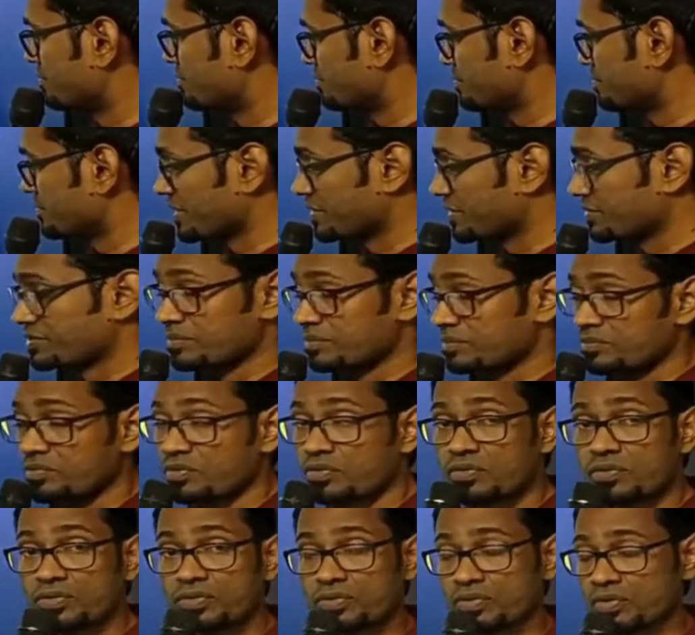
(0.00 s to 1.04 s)
give some
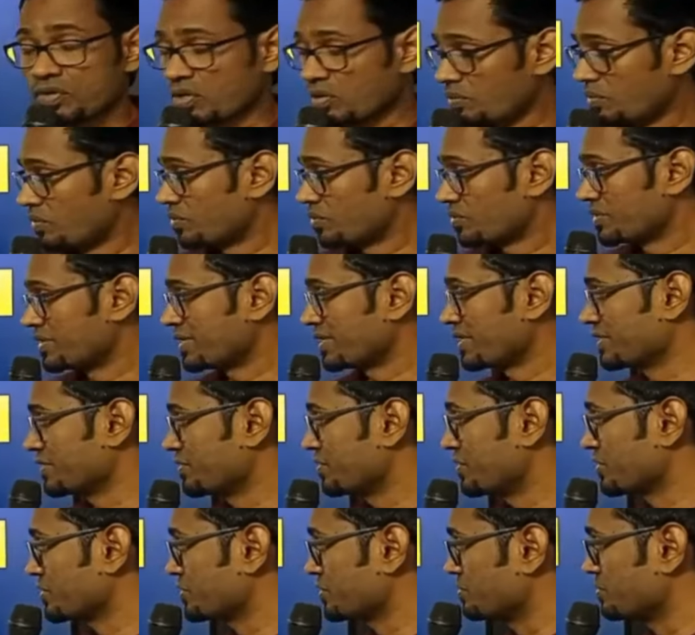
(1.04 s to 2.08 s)
overview about the
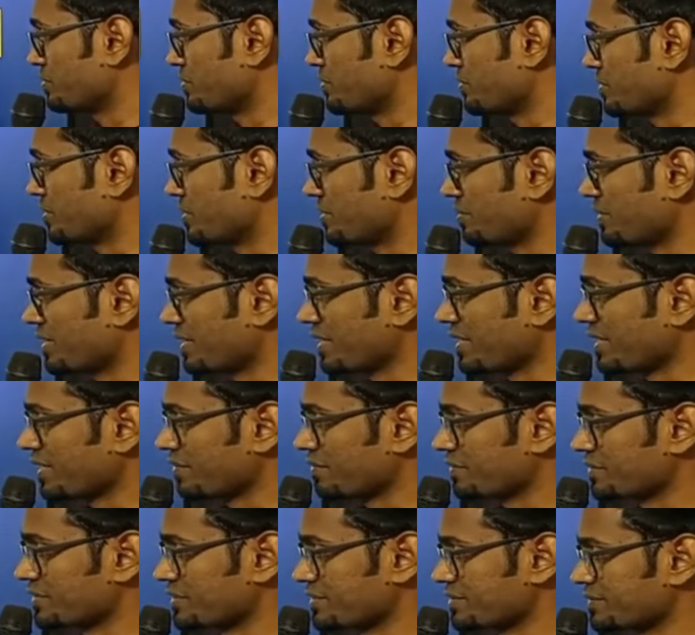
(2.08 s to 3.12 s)
introduction to programming
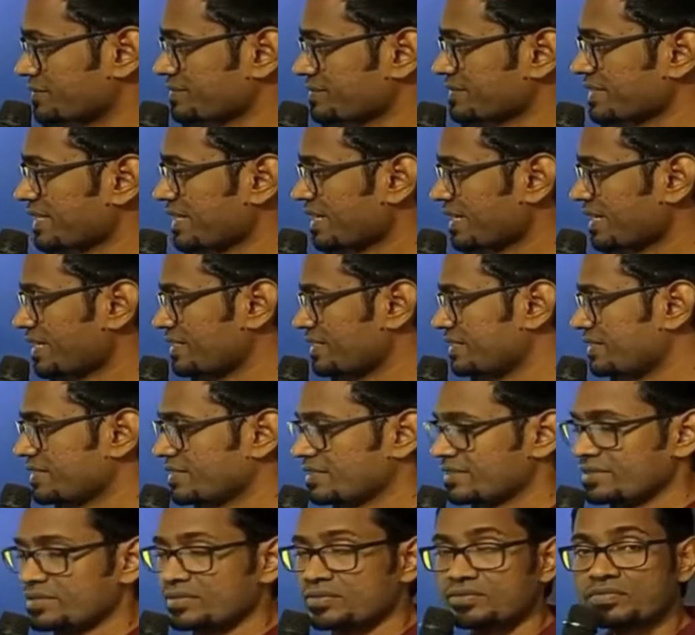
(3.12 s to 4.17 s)
languages, and
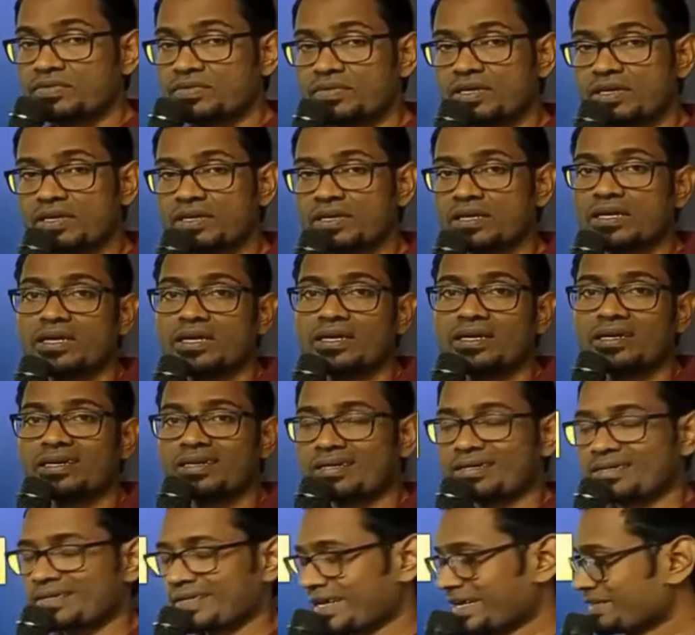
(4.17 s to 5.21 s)
then we will
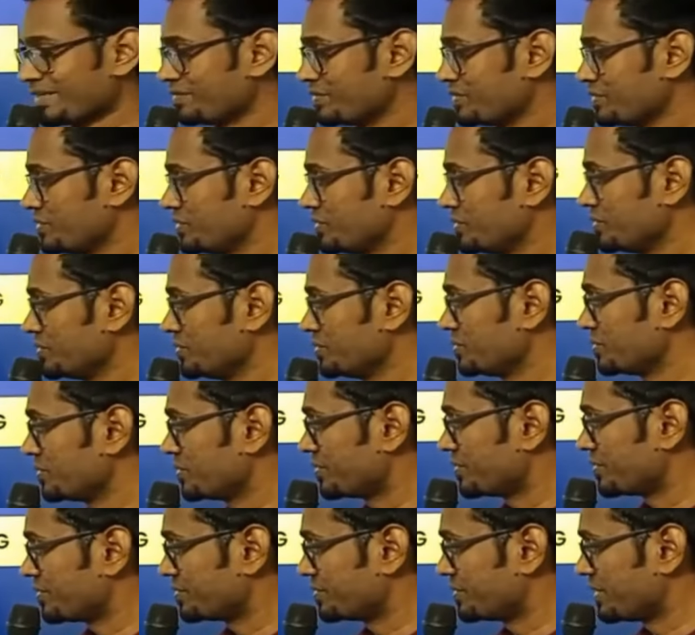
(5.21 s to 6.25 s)
dive
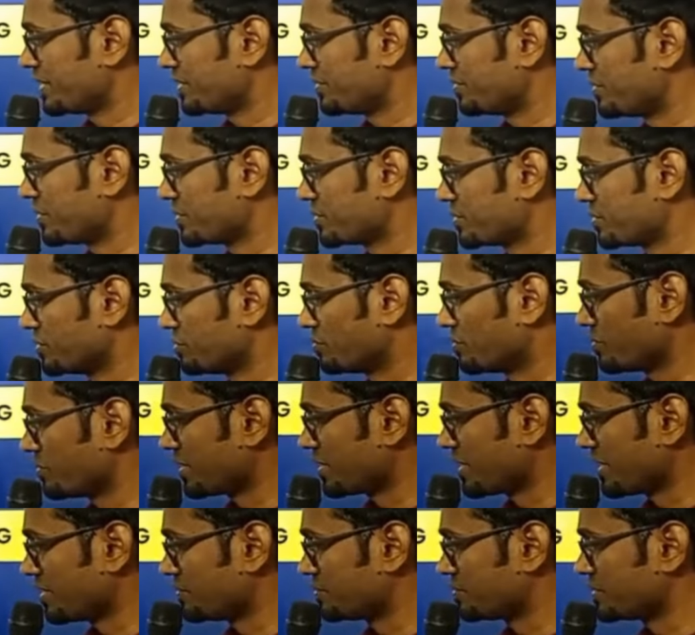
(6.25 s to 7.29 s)
into the introduction to
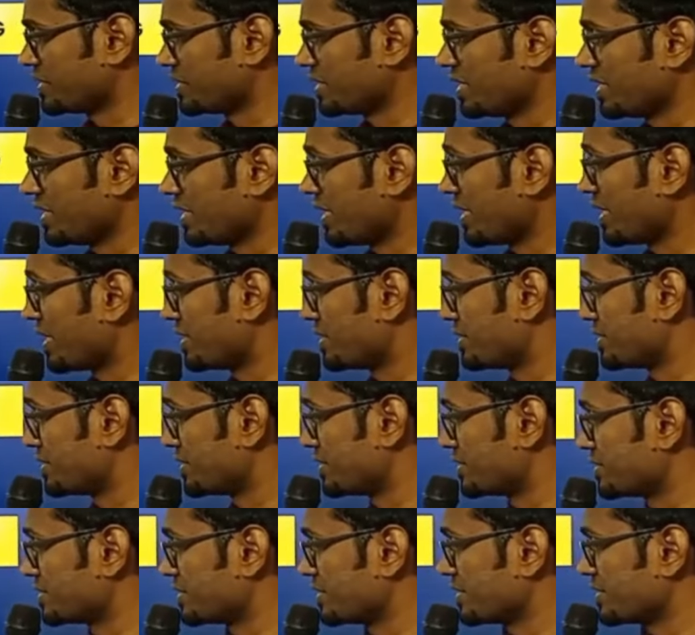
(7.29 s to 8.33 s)
programs and
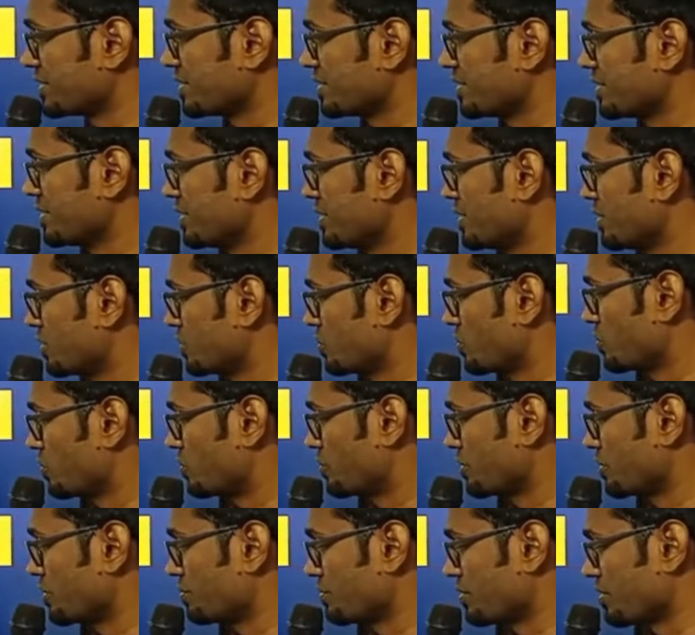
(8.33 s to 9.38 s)
then the
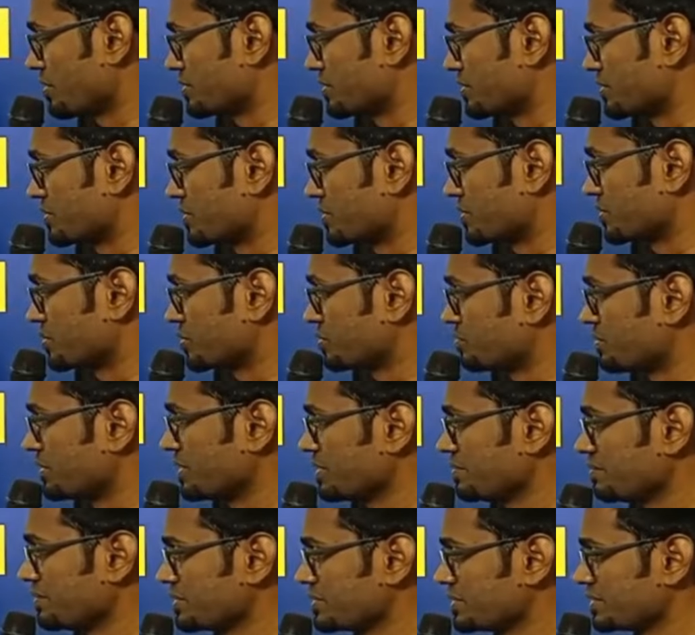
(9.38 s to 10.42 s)
coding process. So pretty
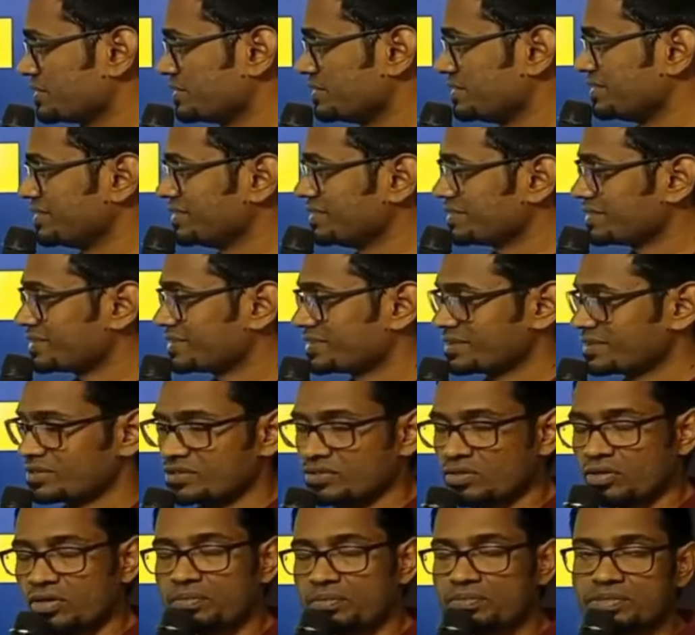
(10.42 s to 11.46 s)
much these
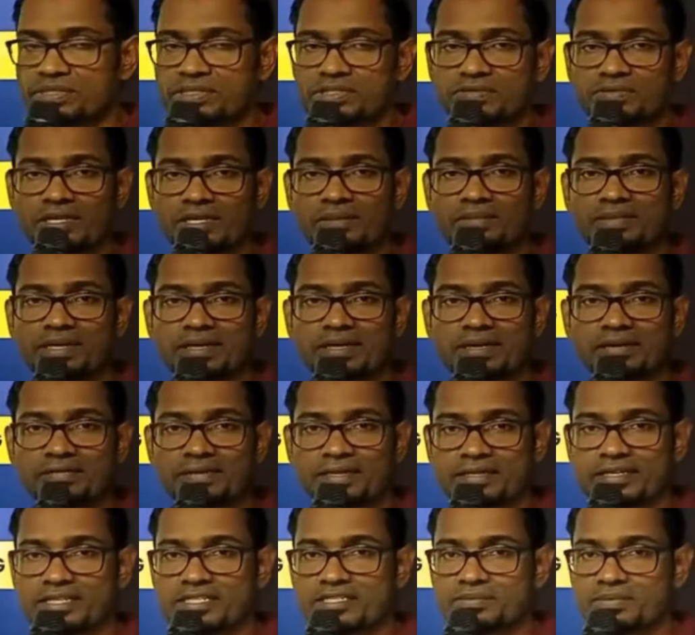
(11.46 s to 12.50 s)
topics we will be covering
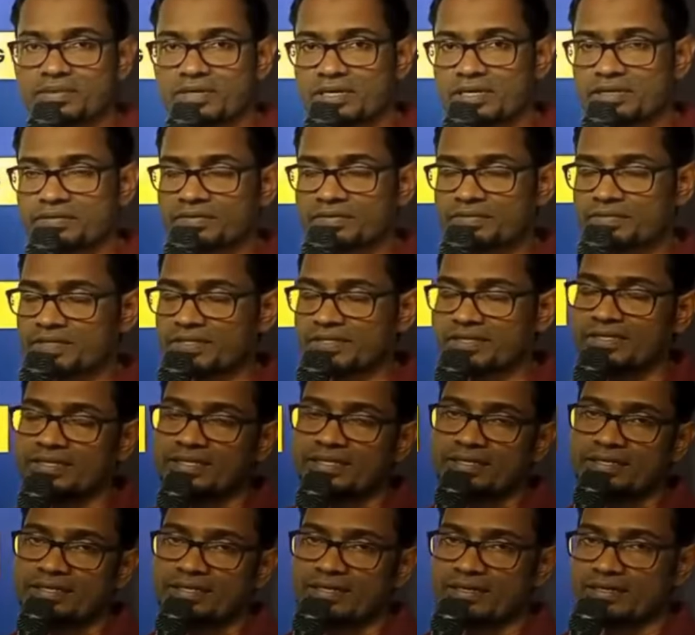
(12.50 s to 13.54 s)
as part of our
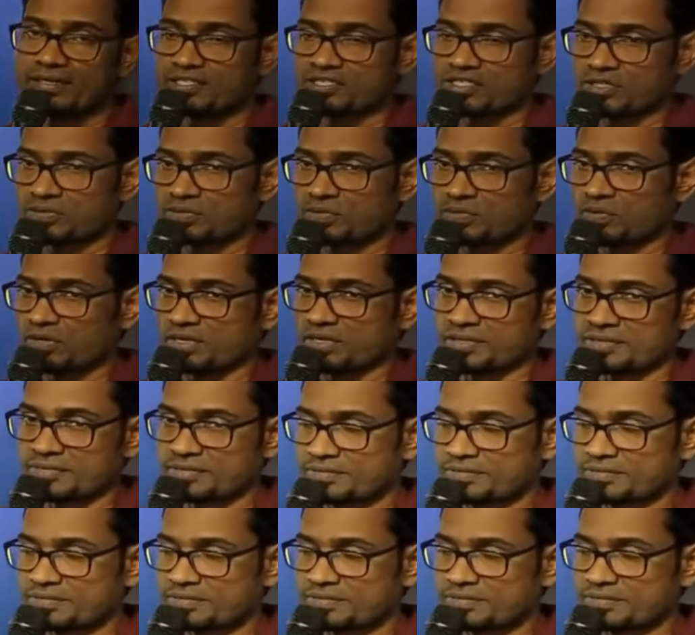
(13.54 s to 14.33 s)
lesson 1.